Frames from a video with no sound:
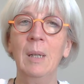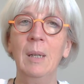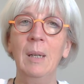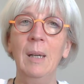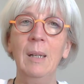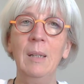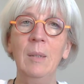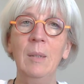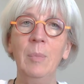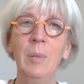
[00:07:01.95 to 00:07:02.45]

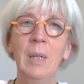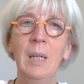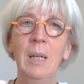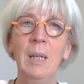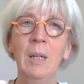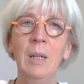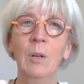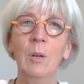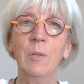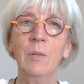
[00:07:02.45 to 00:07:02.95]
at the
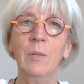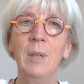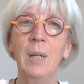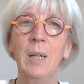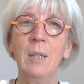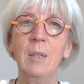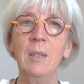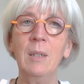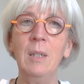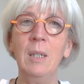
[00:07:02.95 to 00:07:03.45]
beginning of
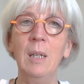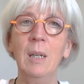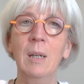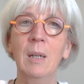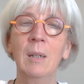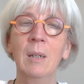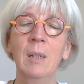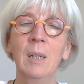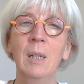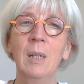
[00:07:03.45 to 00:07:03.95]
next
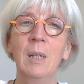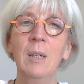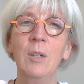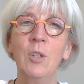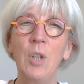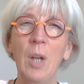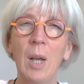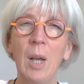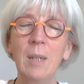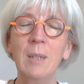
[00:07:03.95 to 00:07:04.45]
year,
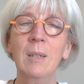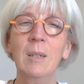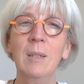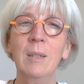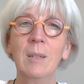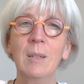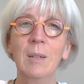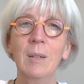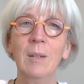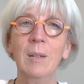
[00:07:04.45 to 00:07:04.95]

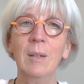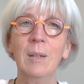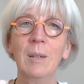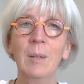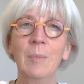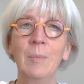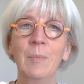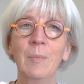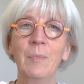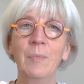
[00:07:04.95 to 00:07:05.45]
just
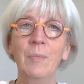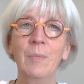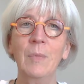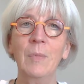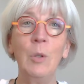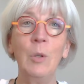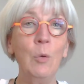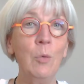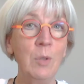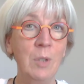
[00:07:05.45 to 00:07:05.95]

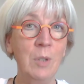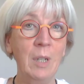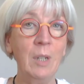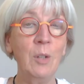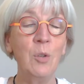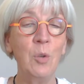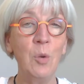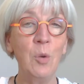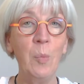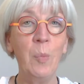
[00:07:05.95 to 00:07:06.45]
using
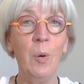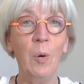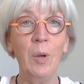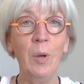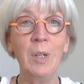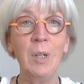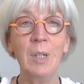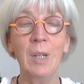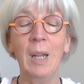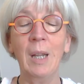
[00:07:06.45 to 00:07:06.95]

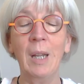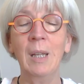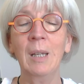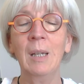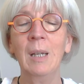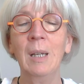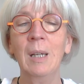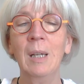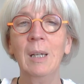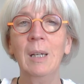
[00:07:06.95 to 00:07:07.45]
2-pointing,
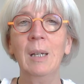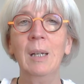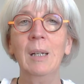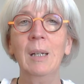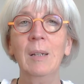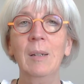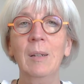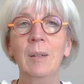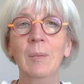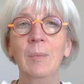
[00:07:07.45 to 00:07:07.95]

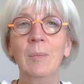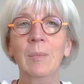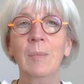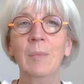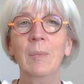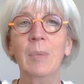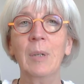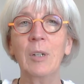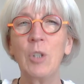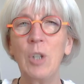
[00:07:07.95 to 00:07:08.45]

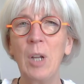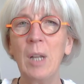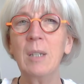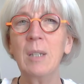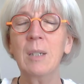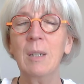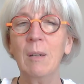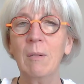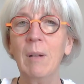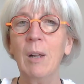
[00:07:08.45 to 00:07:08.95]
but
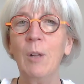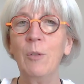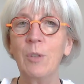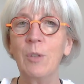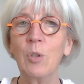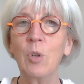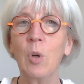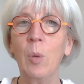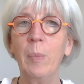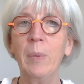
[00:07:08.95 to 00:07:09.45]
just around the
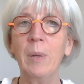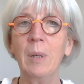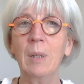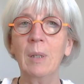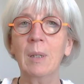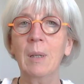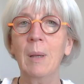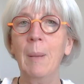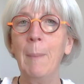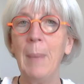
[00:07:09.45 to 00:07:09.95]

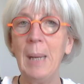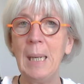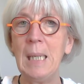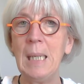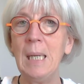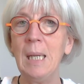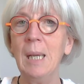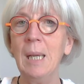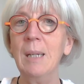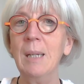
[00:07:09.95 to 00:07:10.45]
topic
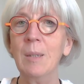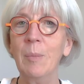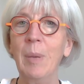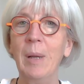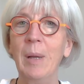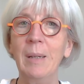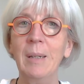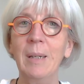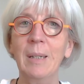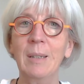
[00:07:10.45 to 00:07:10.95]
money and
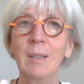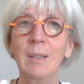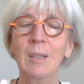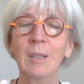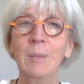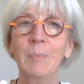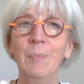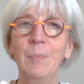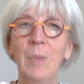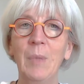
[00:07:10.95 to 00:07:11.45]

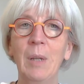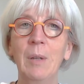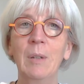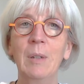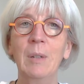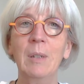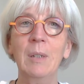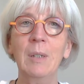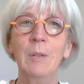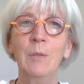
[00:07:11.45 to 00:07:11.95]
abundance.
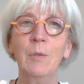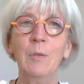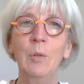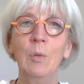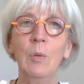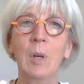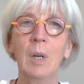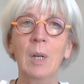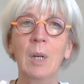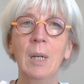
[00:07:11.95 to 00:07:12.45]
And if
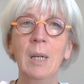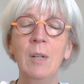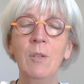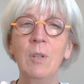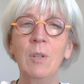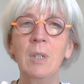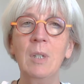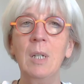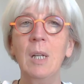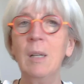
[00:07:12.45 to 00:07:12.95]
you are
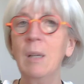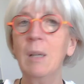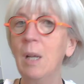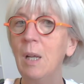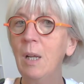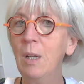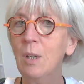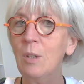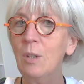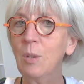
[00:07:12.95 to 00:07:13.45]
interested,
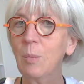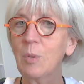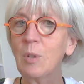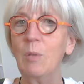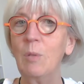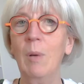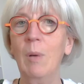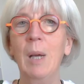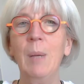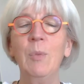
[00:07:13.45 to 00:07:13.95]

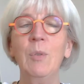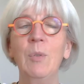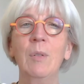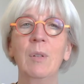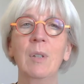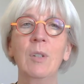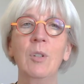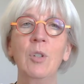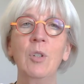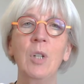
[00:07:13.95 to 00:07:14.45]
subscribe to
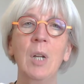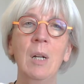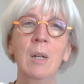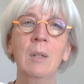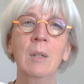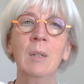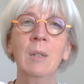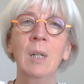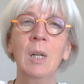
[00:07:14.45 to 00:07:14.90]
this channel